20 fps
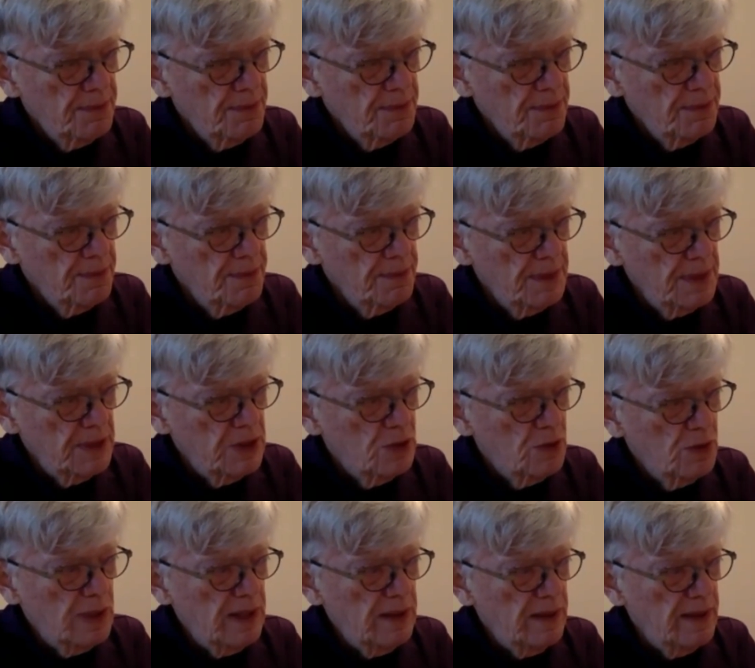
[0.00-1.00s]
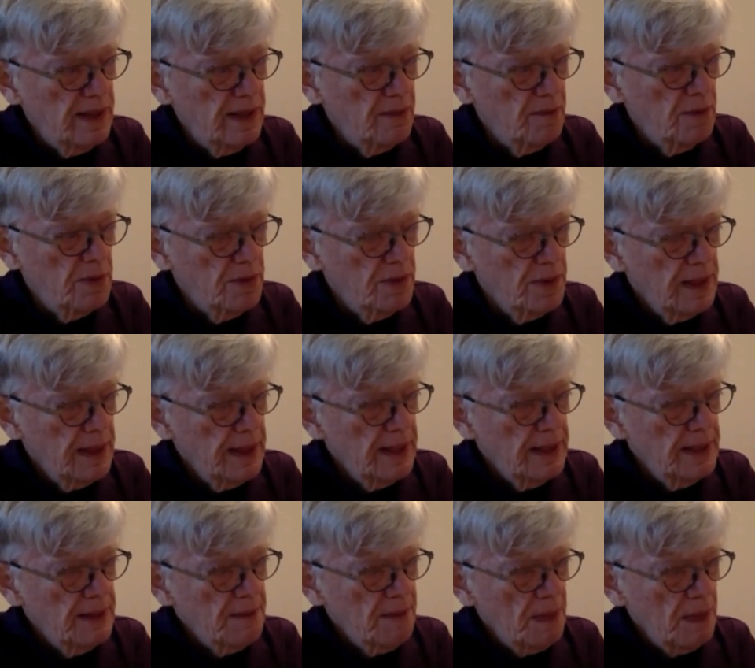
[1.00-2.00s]
between them.
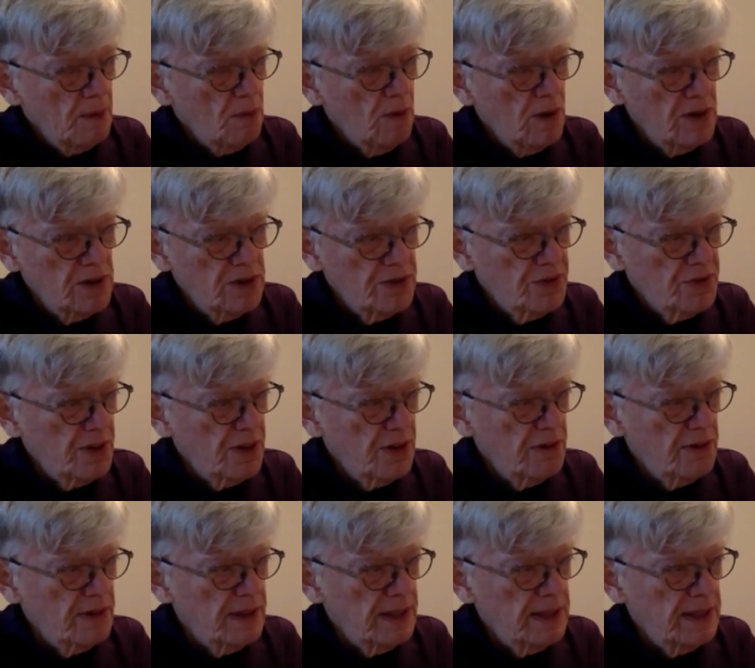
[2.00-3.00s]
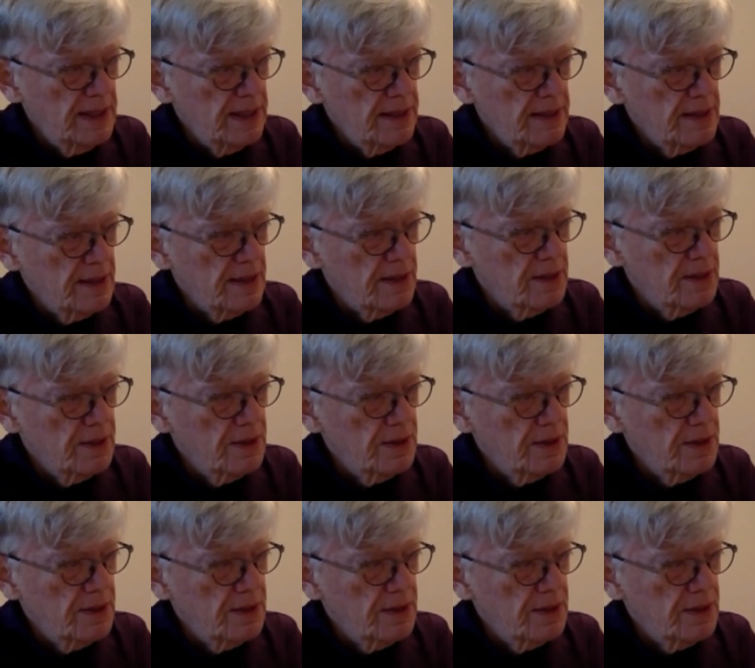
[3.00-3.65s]
One's farther in the distance.